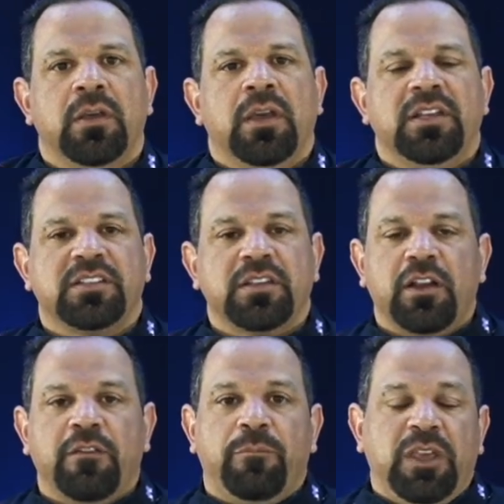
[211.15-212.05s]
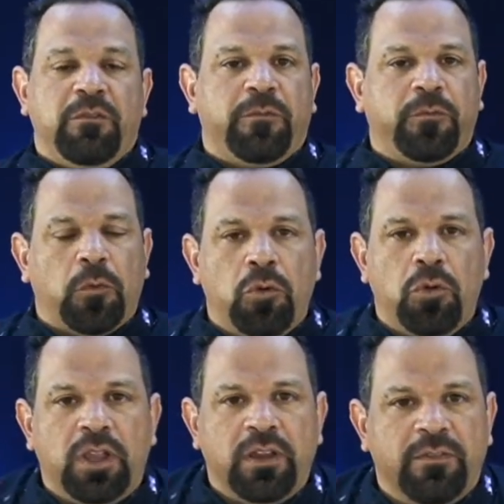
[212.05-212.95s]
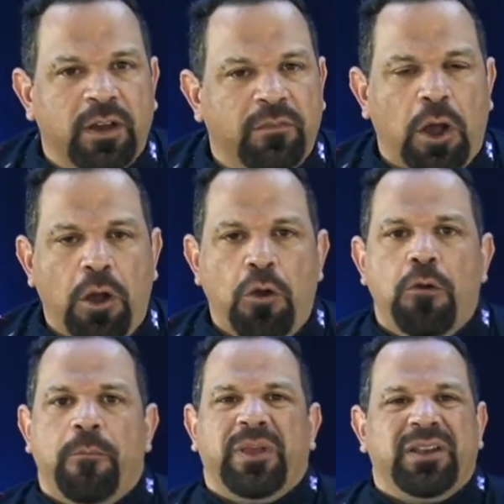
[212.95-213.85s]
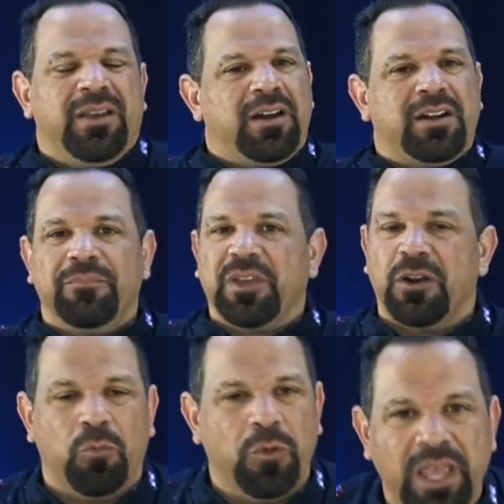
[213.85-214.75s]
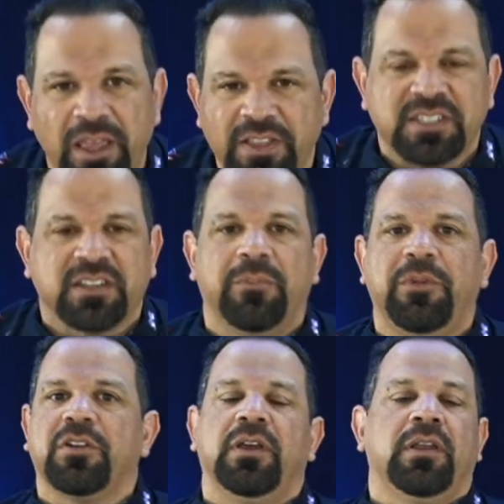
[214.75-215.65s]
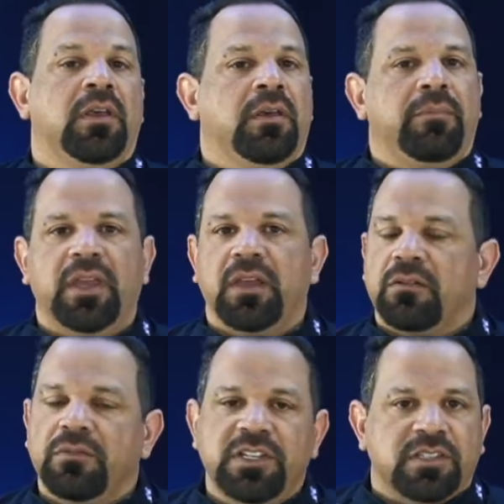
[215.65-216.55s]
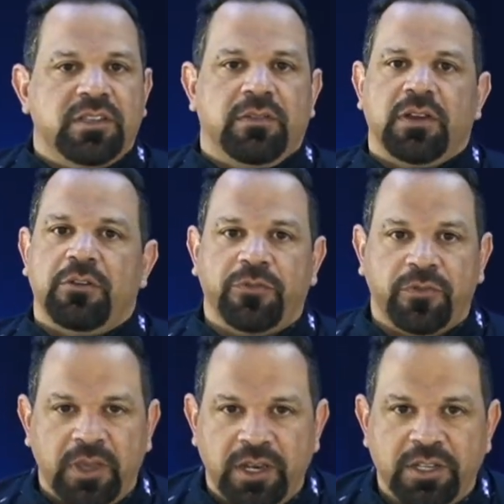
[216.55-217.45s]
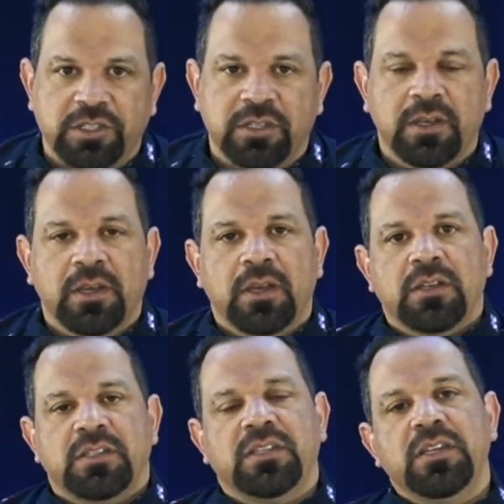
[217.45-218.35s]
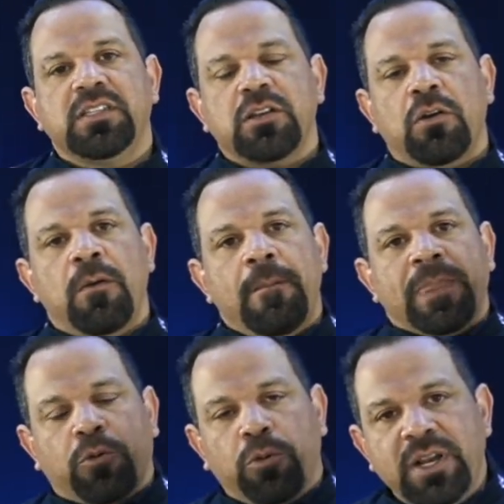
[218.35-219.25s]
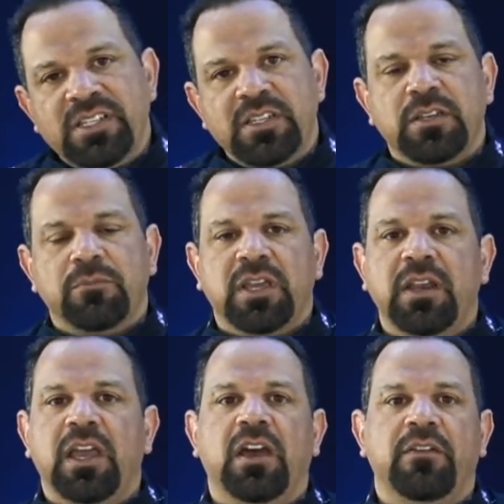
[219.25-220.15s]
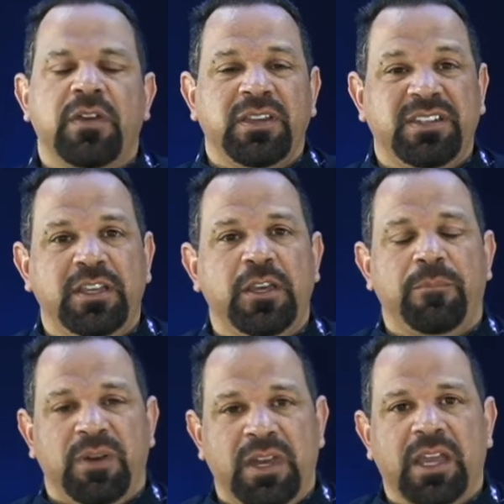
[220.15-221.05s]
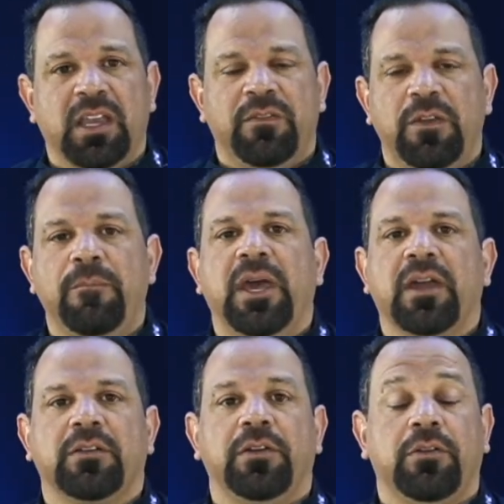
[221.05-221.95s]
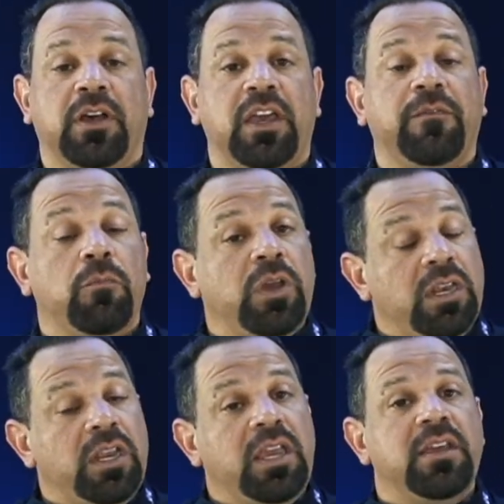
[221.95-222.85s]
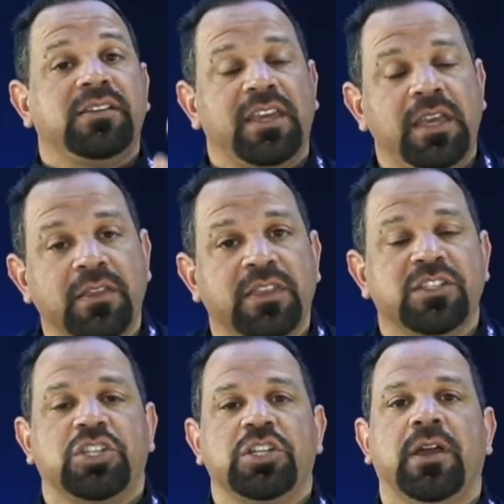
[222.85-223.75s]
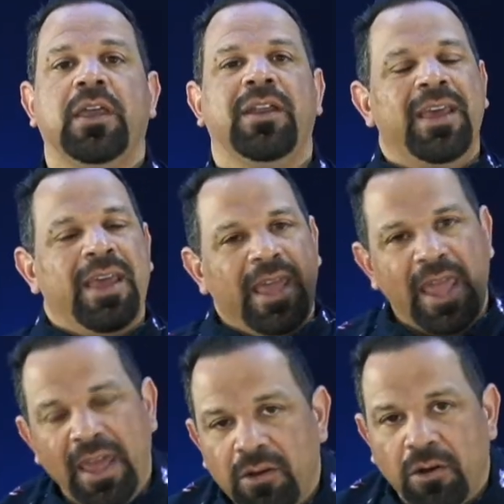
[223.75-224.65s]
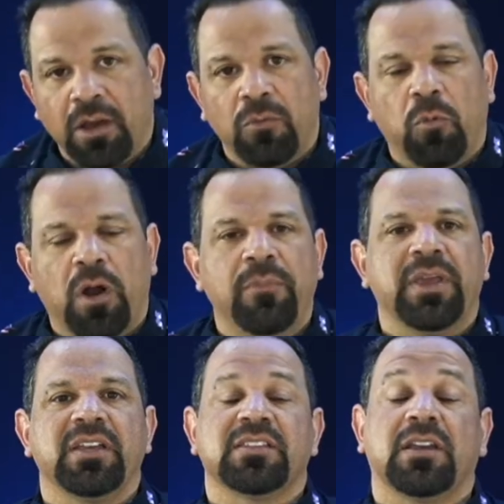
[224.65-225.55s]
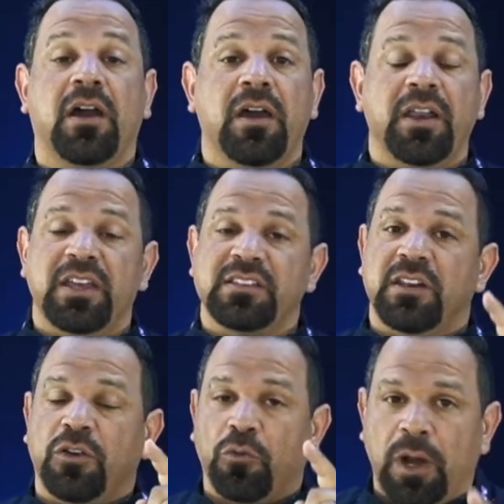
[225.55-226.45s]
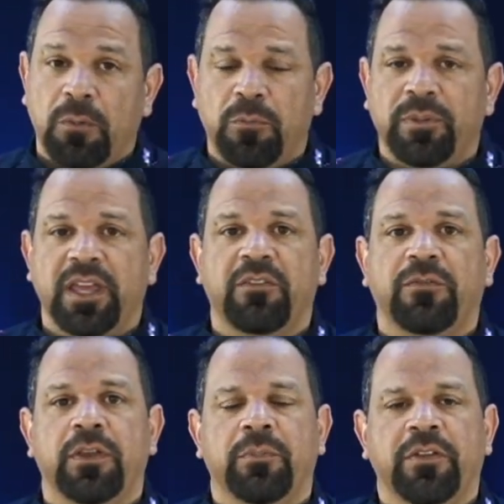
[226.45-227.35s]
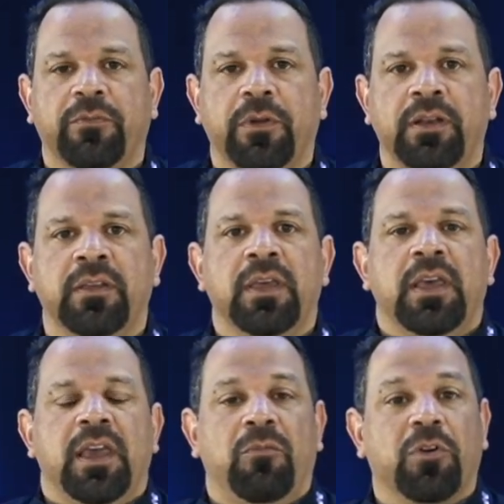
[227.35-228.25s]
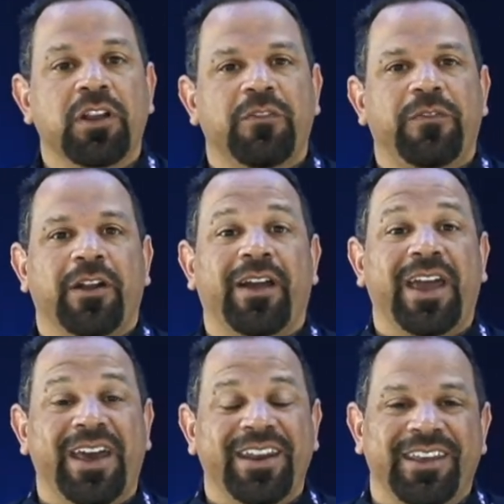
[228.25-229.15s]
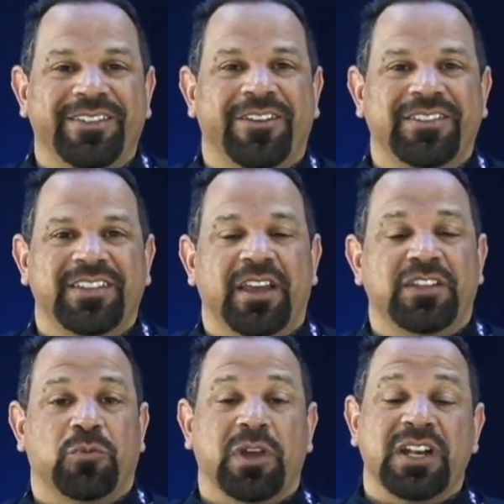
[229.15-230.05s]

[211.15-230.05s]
Instead of being full of hope and, I'm going to win this time, you're going, man, are we just even going to finish? See, so criticism can have a deep negative impact on your life, and we need to hit this giant head on. Why? Because God has an incredible plan for you, my friend, and we're going to figure out how to get there today. So we're going to